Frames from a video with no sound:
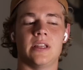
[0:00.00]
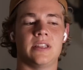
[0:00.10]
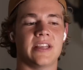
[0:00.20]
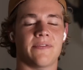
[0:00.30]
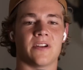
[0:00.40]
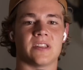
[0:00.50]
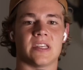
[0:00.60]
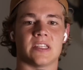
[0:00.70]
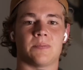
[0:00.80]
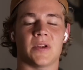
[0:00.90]

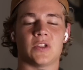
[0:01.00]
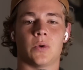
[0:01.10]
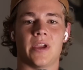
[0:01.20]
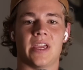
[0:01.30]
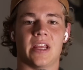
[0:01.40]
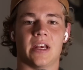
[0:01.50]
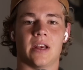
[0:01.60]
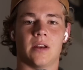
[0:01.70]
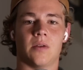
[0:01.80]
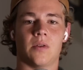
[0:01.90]
differences between
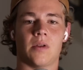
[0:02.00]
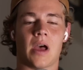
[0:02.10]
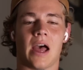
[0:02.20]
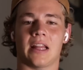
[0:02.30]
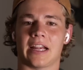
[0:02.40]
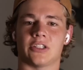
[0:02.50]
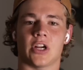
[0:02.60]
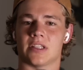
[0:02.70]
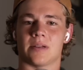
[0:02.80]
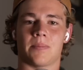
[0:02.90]

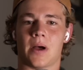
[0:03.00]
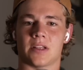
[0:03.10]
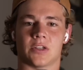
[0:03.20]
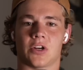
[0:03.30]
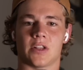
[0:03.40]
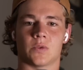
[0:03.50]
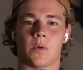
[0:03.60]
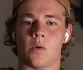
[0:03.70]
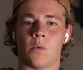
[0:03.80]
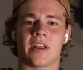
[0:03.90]
electrons and positrons?
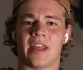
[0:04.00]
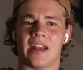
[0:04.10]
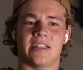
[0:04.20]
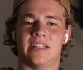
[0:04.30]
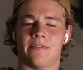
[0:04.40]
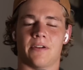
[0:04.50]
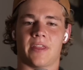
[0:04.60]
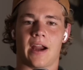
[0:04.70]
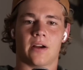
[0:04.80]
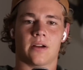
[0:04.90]
What do they differ there?